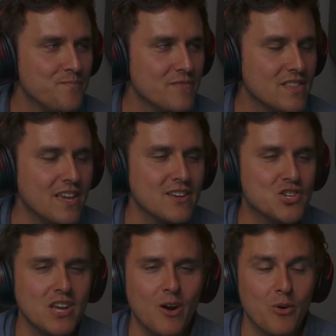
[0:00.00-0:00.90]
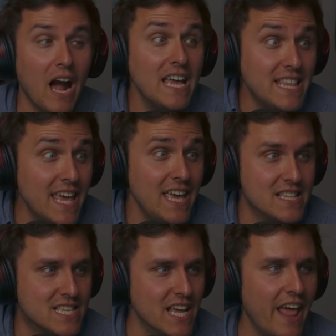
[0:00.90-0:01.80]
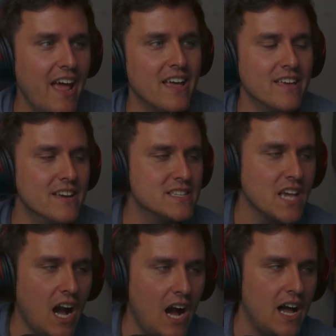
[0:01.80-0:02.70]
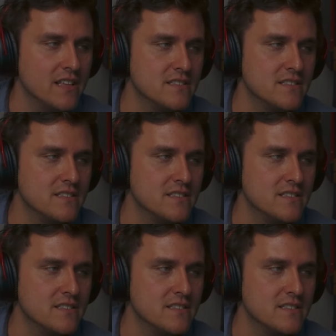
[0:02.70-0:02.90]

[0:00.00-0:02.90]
Take a shower. I did today. It's hot.